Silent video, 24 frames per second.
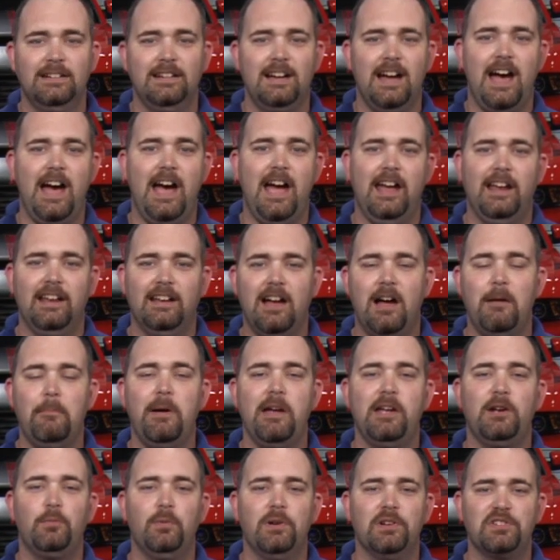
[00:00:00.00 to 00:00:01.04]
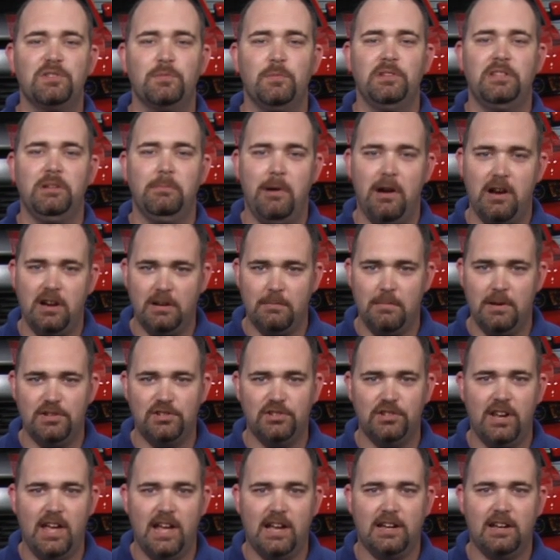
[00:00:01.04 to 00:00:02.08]
Hi, I'm Mike Wilson with
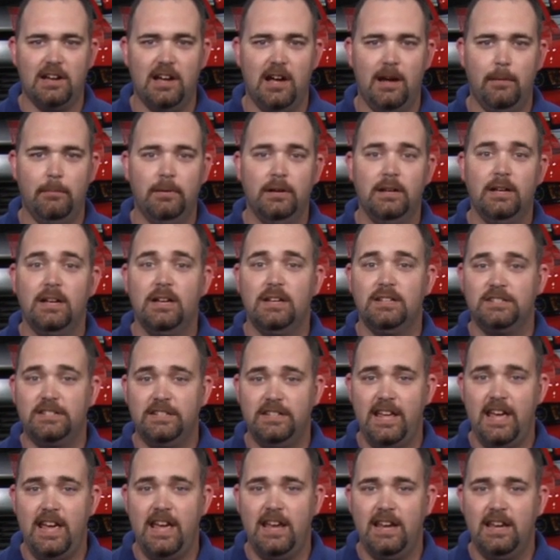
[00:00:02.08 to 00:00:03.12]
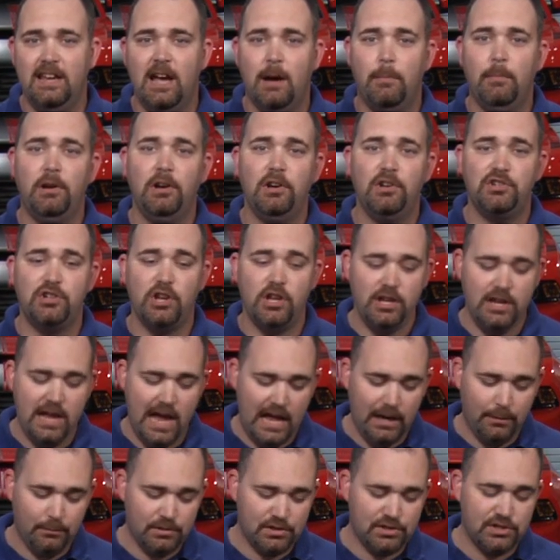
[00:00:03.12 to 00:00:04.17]
AmericanMuscle.com. Today, I'm going to show you
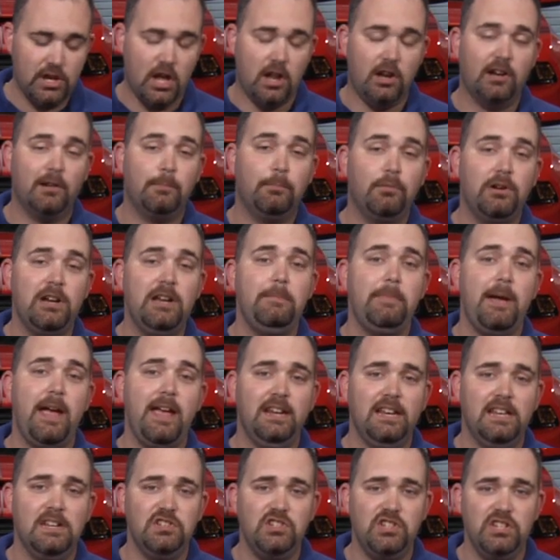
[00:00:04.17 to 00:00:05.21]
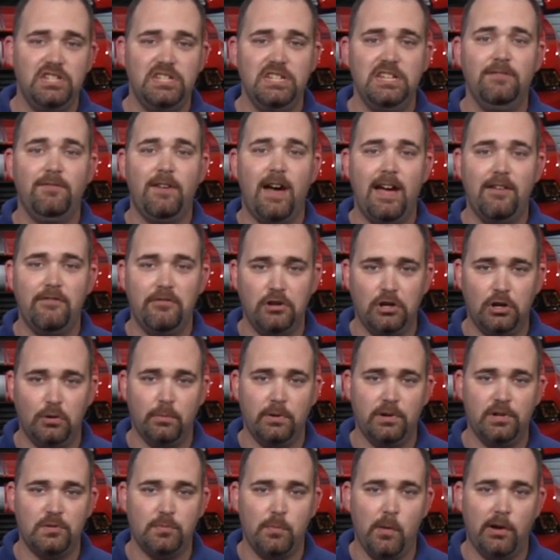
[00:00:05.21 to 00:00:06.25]
how to install our pre-painted GT500
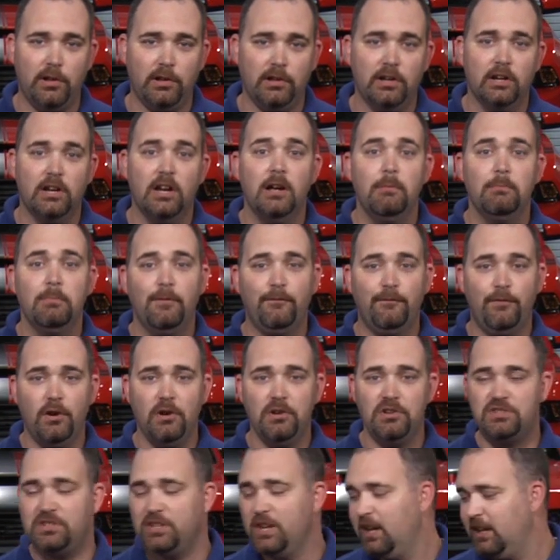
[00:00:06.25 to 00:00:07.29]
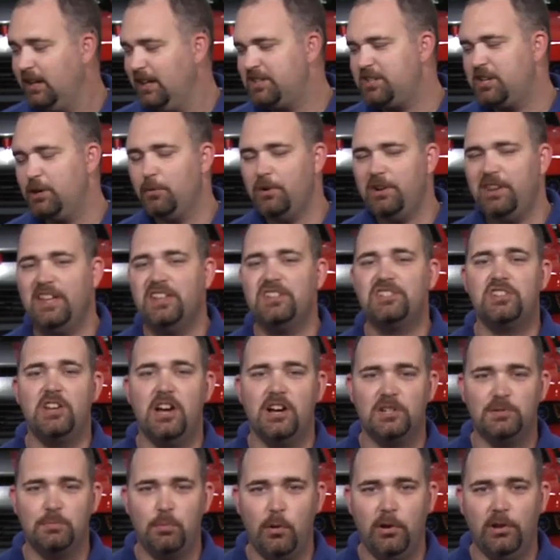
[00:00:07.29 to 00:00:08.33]
rear spoiler. But first, let's get rid of that
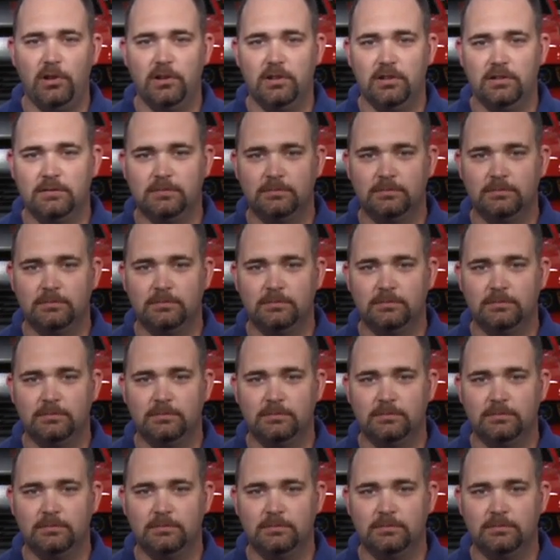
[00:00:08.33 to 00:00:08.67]
stock spoiler.